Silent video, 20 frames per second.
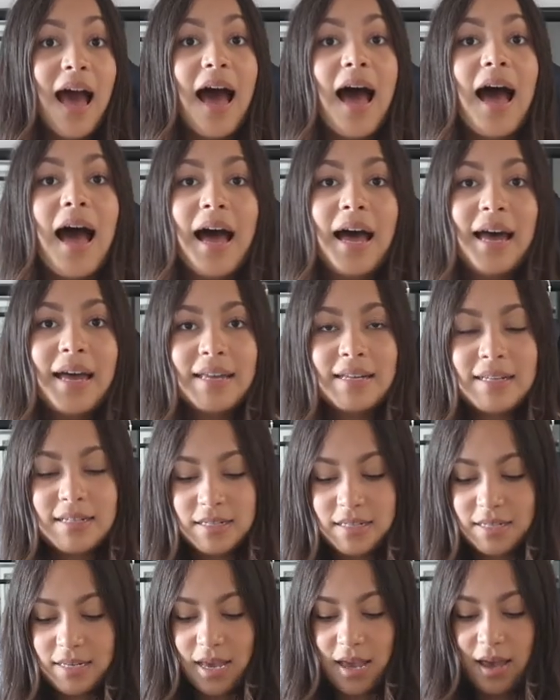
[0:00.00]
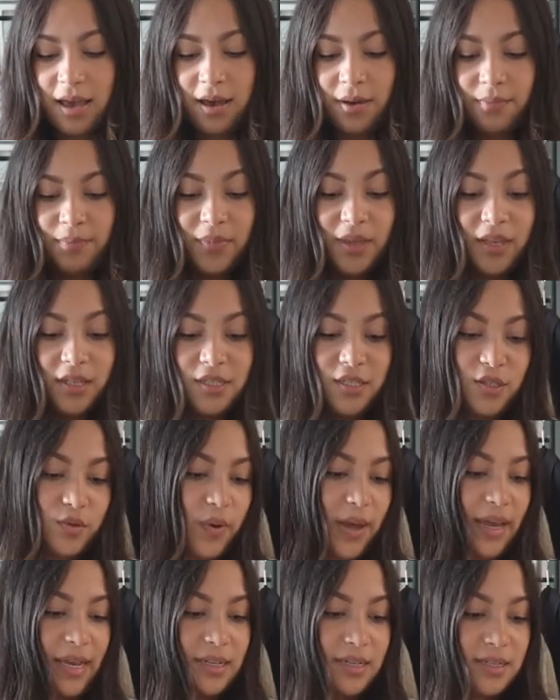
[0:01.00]
and it's
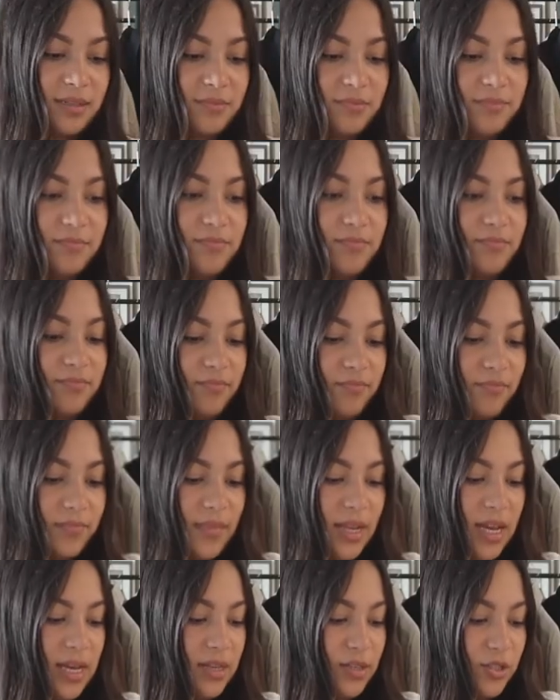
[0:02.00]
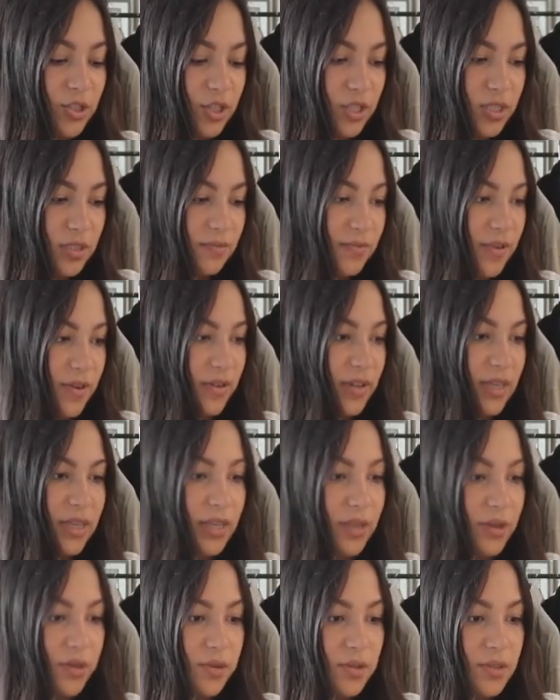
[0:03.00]
suede, and she's very
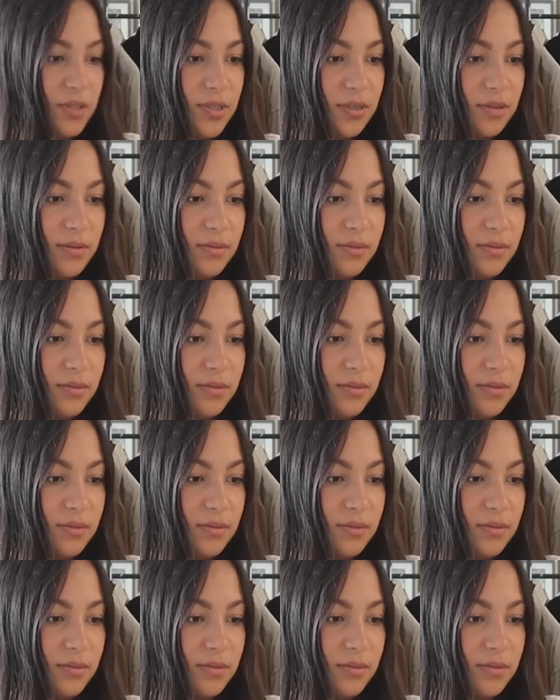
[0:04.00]
cute.